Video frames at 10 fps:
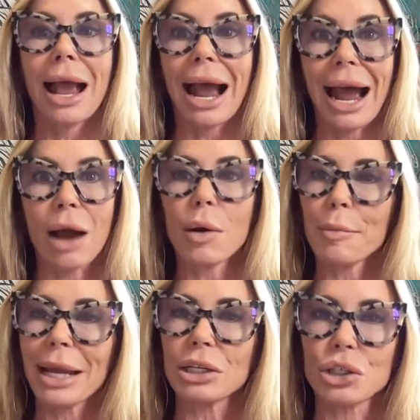how am
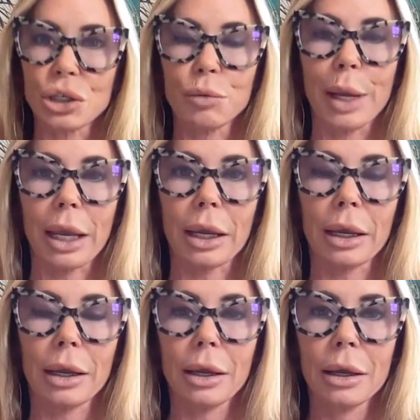I doing
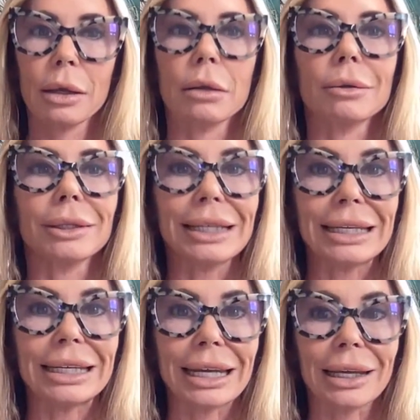
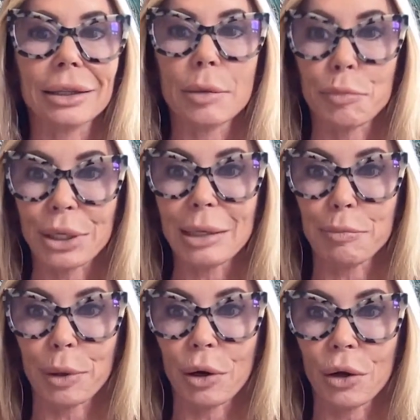leading the
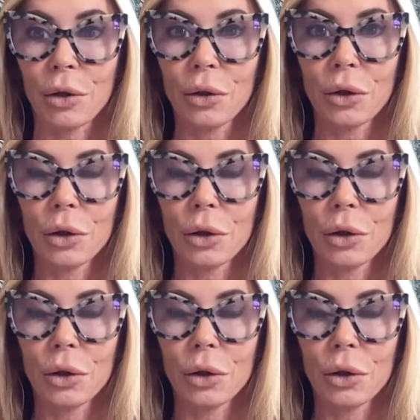people